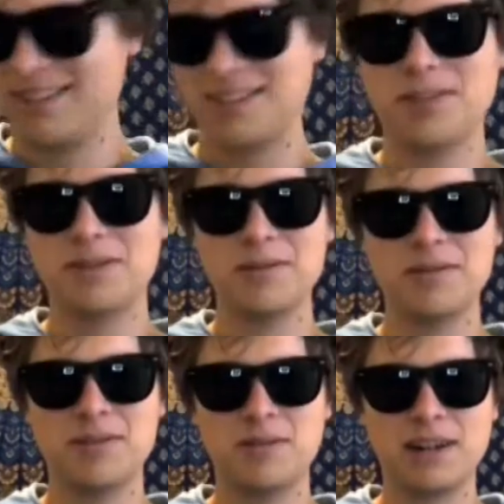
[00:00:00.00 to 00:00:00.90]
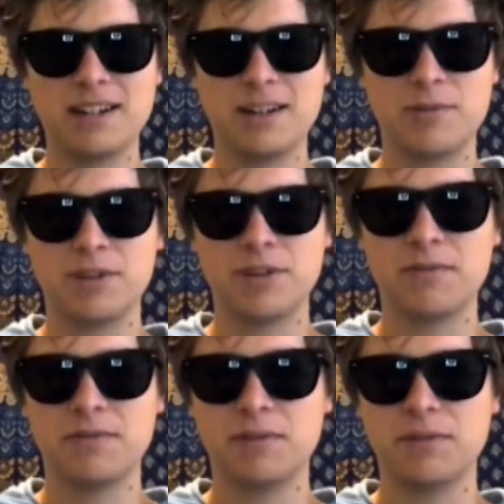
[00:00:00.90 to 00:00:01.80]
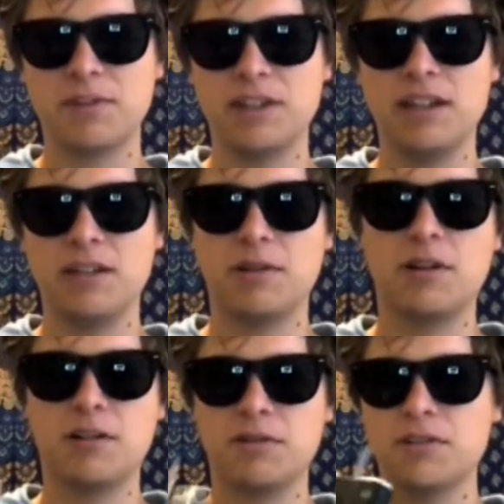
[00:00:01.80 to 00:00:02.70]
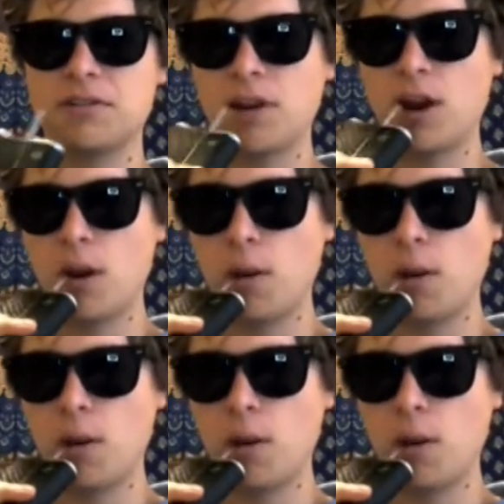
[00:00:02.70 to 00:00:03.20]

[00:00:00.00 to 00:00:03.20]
So we're at temperature for the e-liquid cartridge.